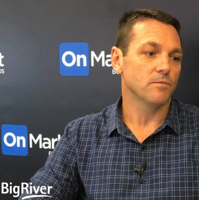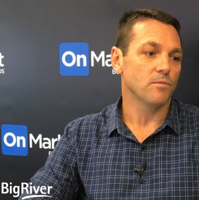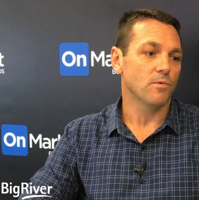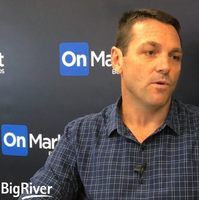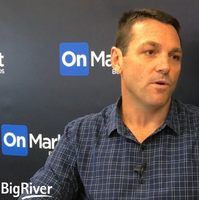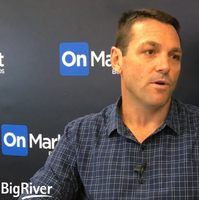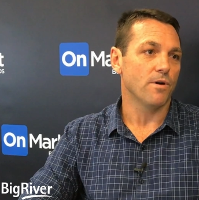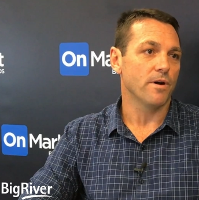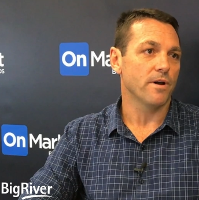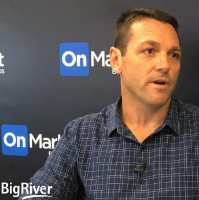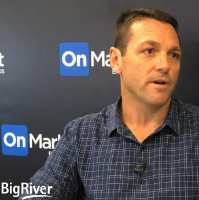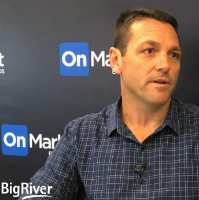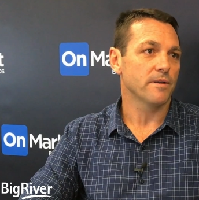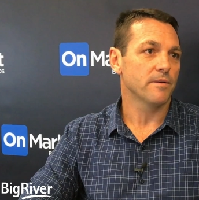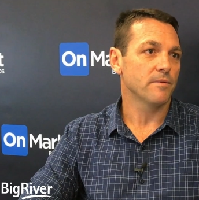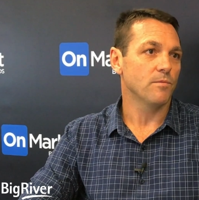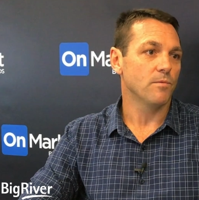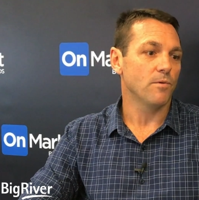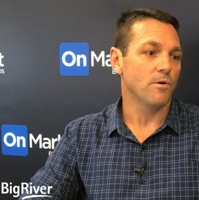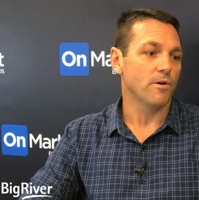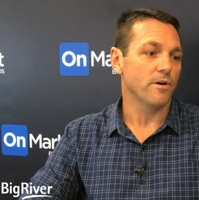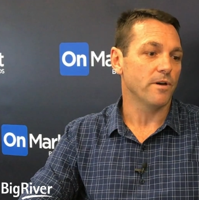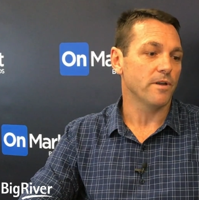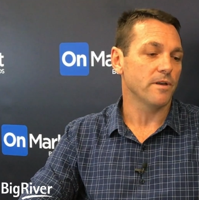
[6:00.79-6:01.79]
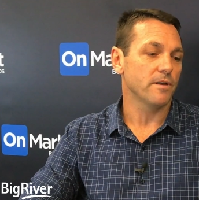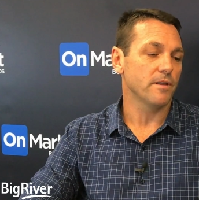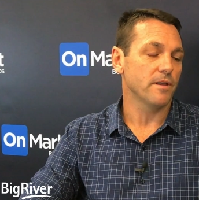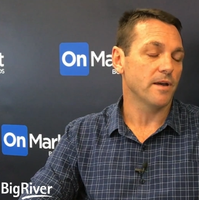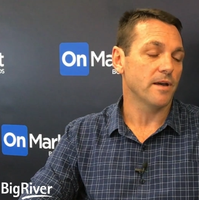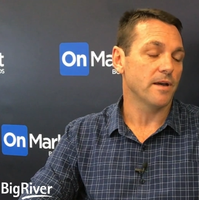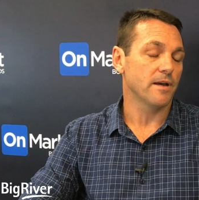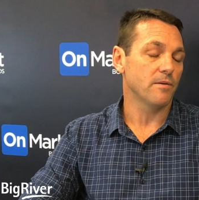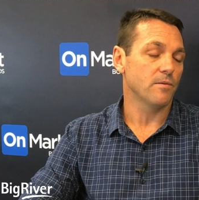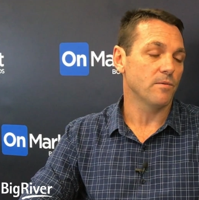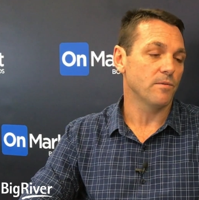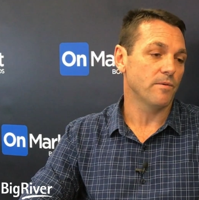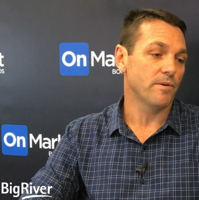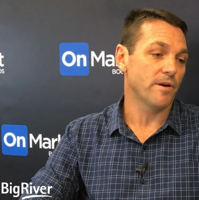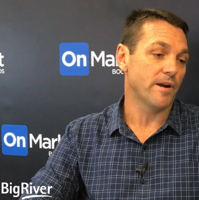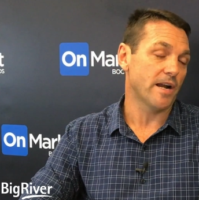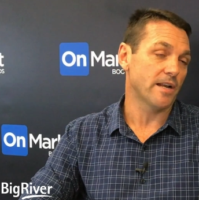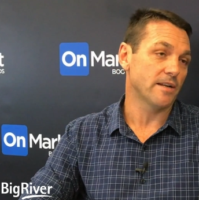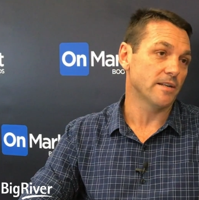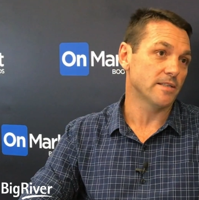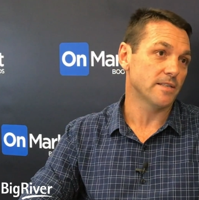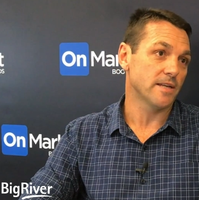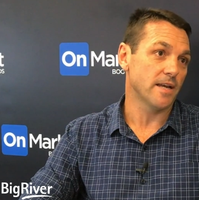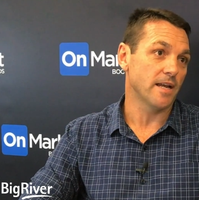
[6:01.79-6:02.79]
why we're
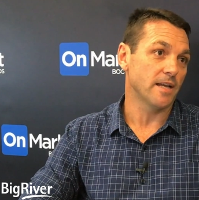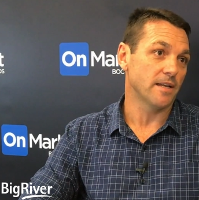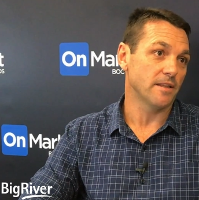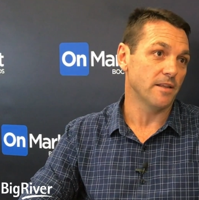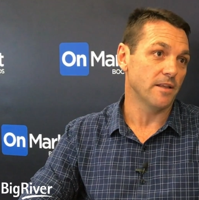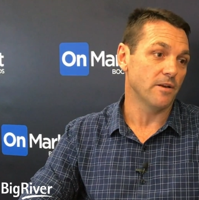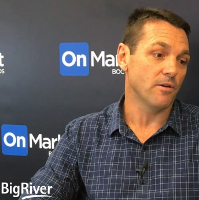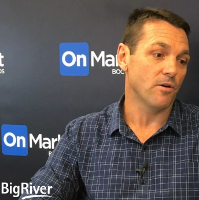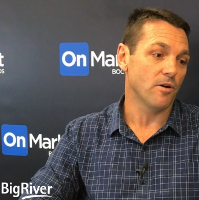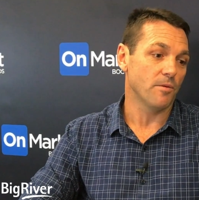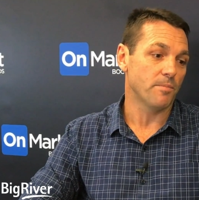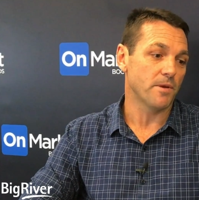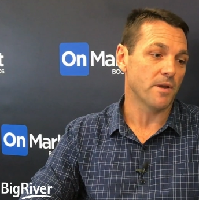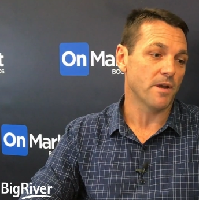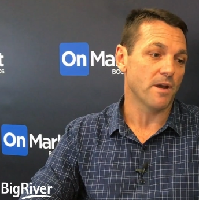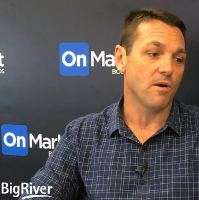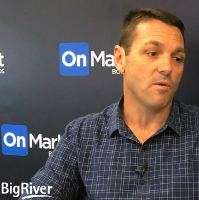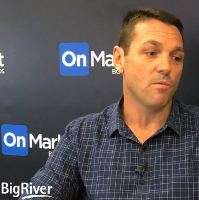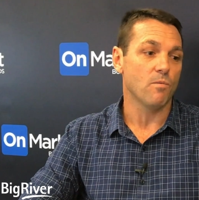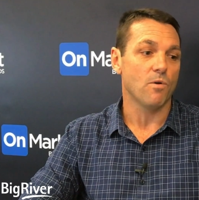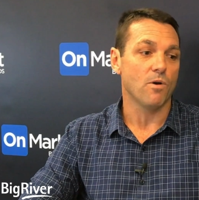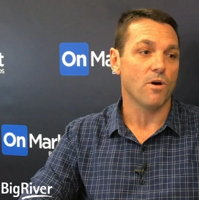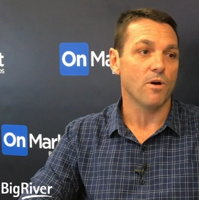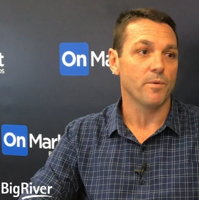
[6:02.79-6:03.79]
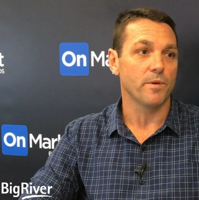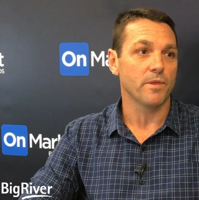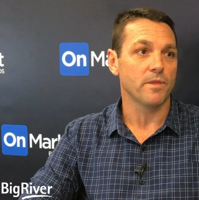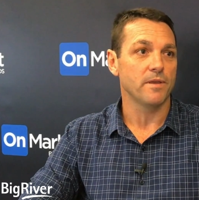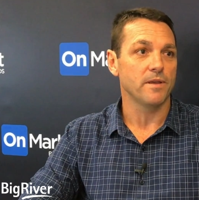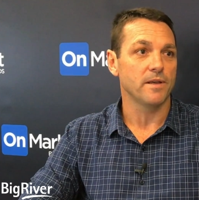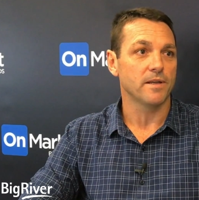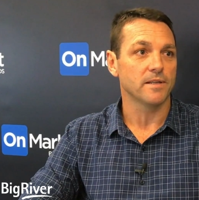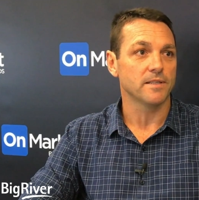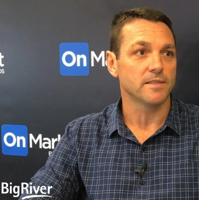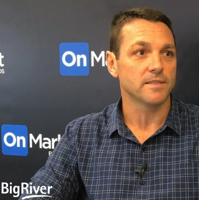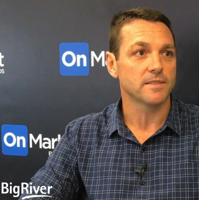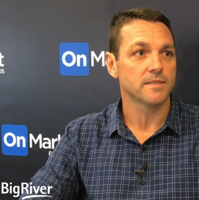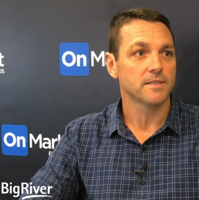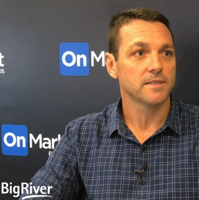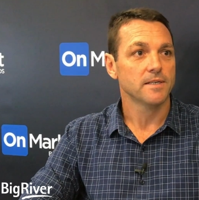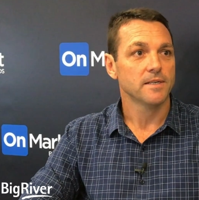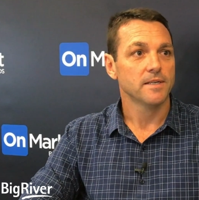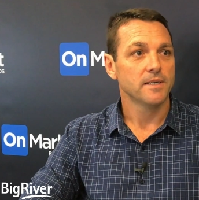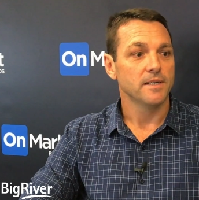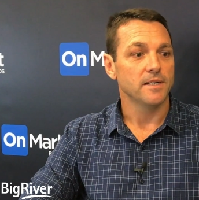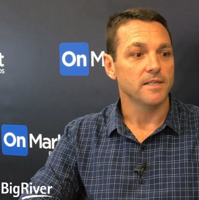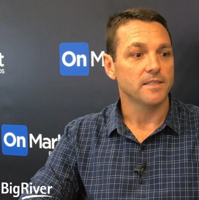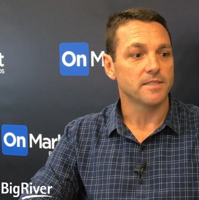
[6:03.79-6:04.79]
undertaking the IPO and why we think it's
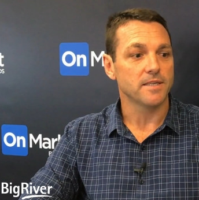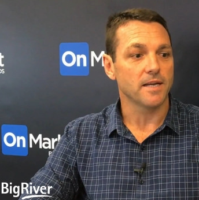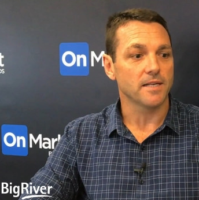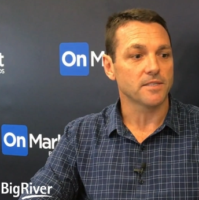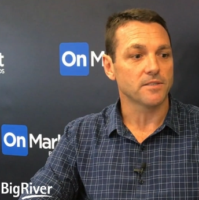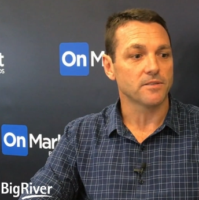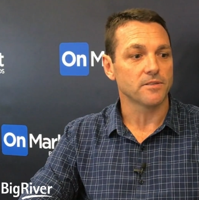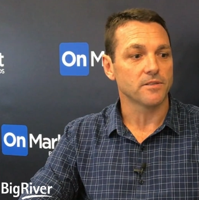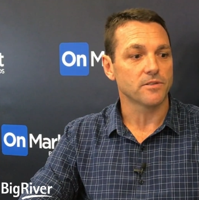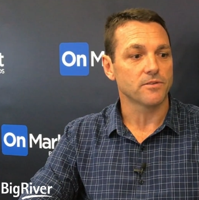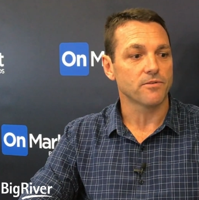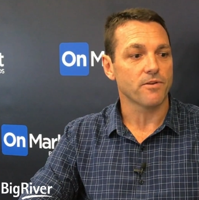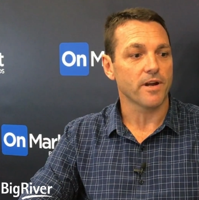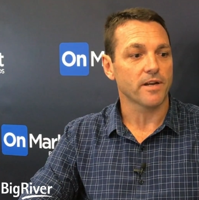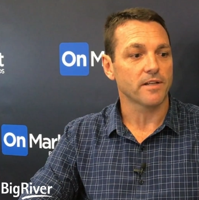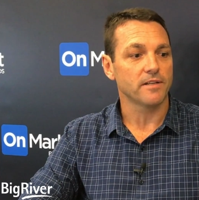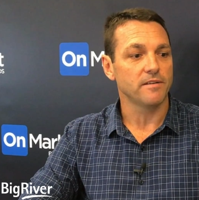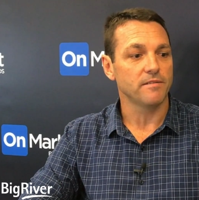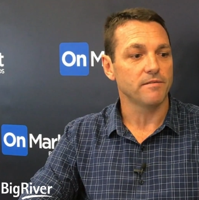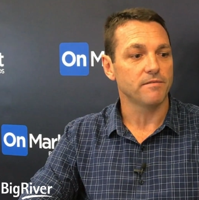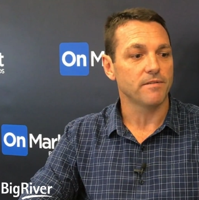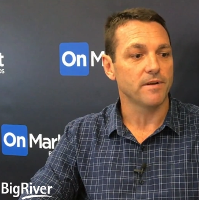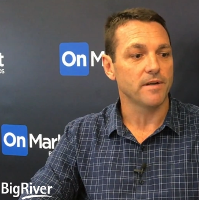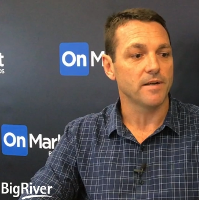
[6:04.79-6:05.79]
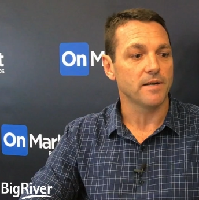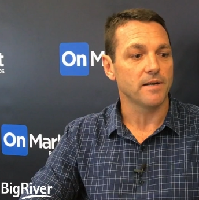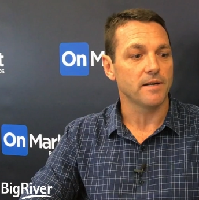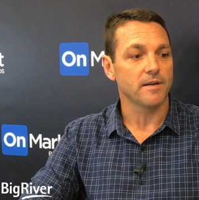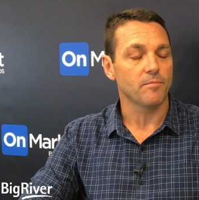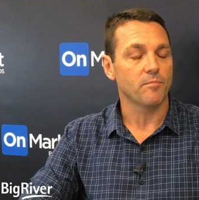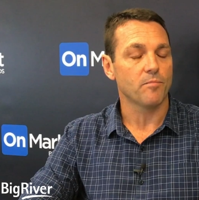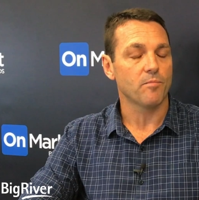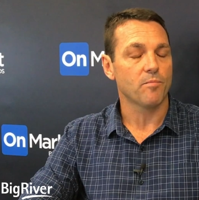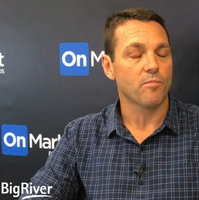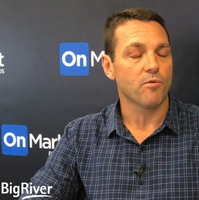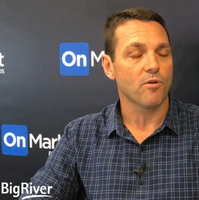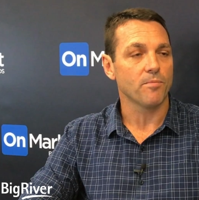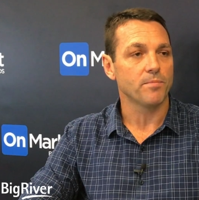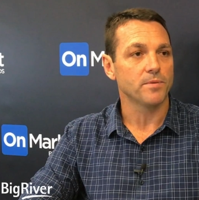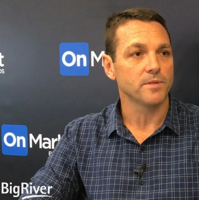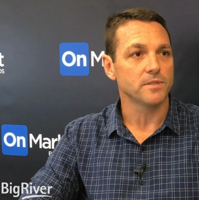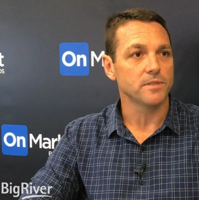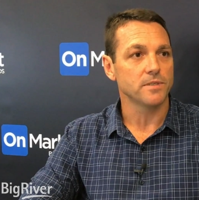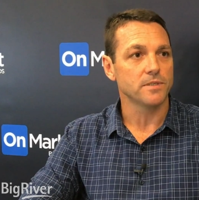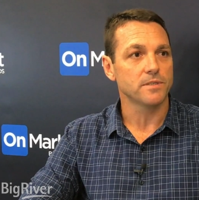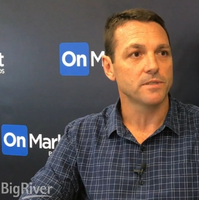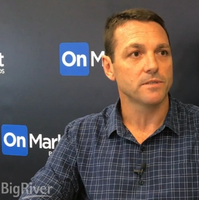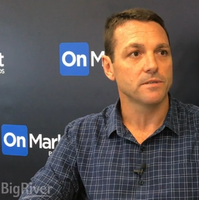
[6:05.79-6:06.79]
such an attractive
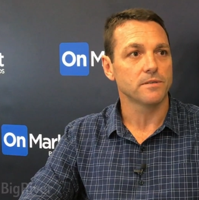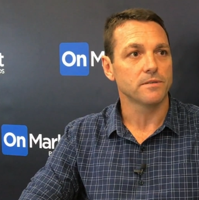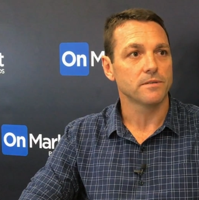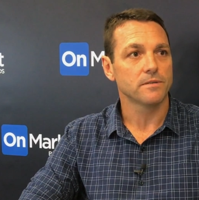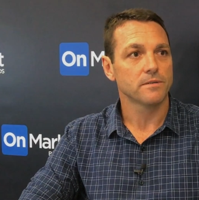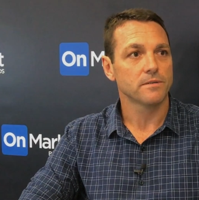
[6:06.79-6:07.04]
proposition.